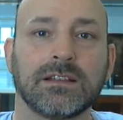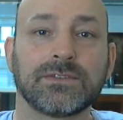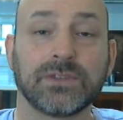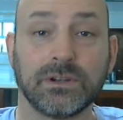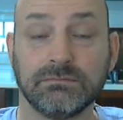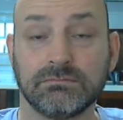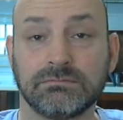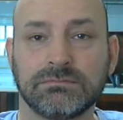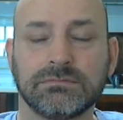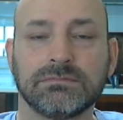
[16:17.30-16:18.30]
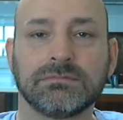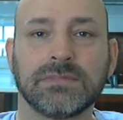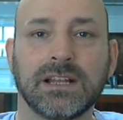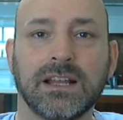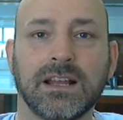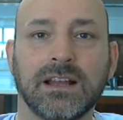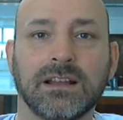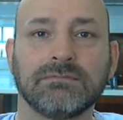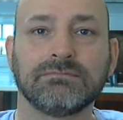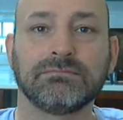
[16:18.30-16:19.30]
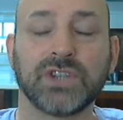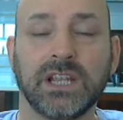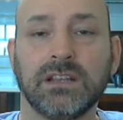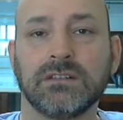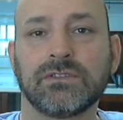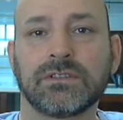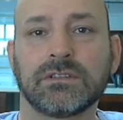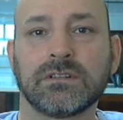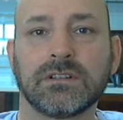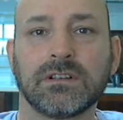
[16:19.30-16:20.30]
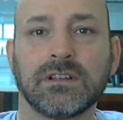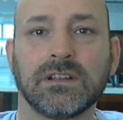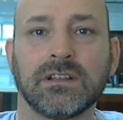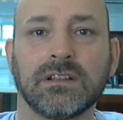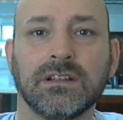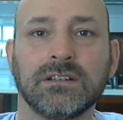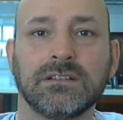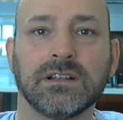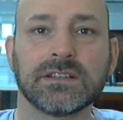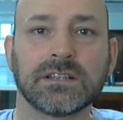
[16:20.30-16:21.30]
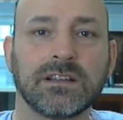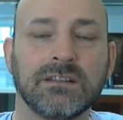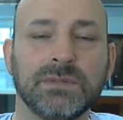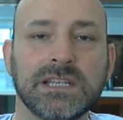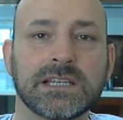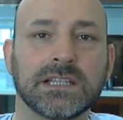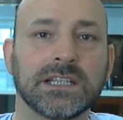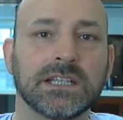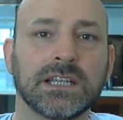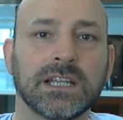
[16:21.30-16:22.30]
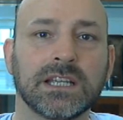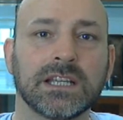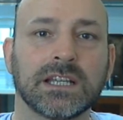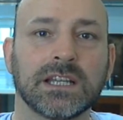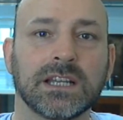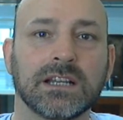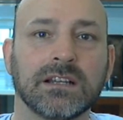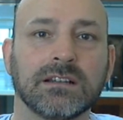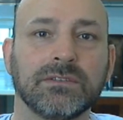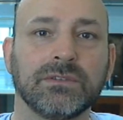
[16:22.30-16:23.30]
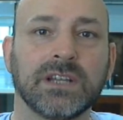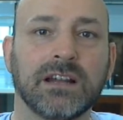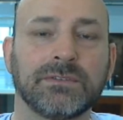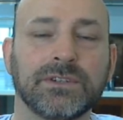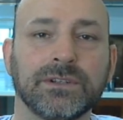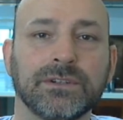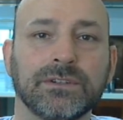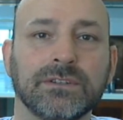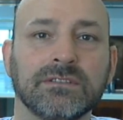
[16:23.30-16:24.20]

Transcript: So change, it doesn't come easily. We have to